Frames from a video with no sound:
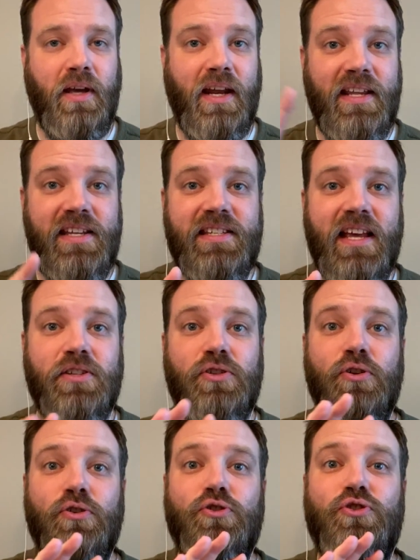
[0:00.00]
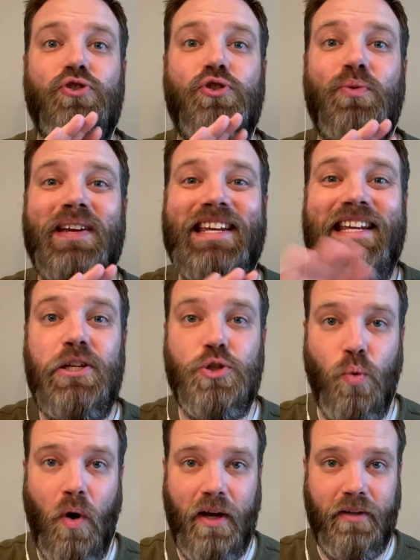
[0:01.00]
And he says, to
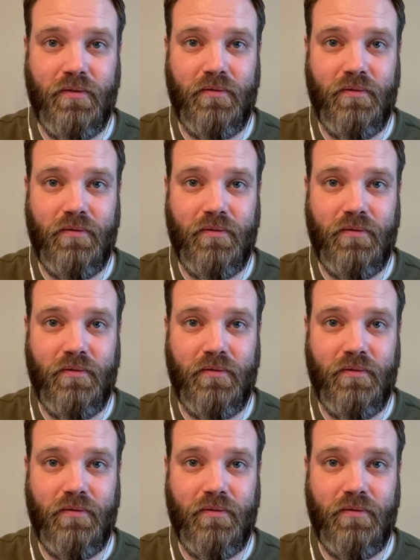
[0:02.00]
each one.